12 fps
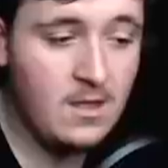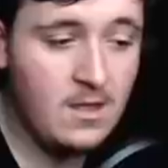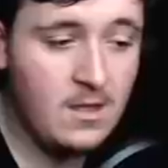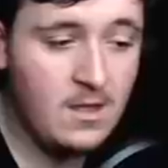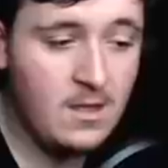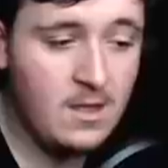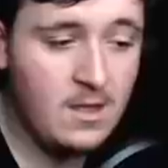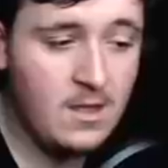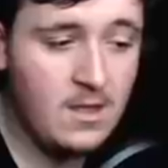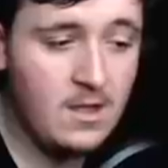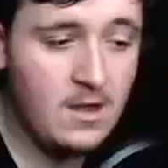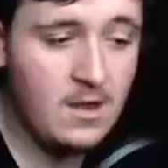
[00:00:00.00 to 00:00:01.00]

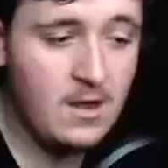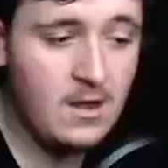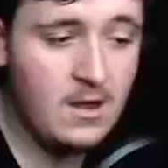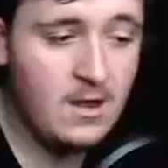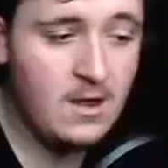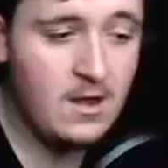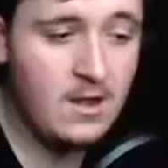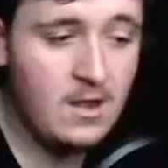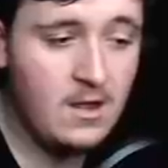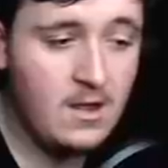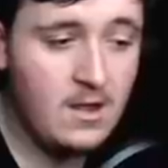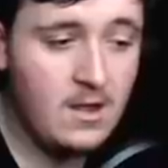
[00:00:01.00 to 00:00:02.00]

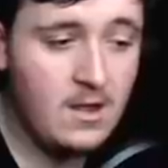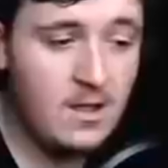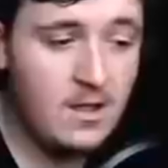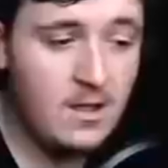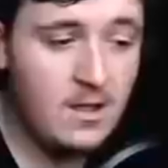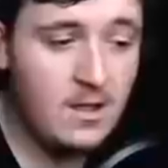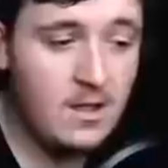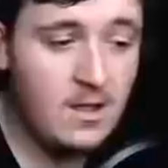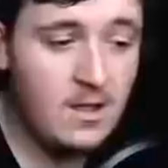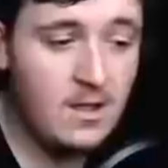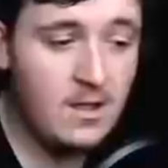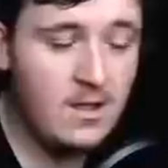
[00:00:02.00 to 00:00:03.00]

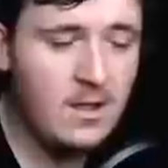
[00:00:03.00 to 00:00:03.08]
(no one is talking)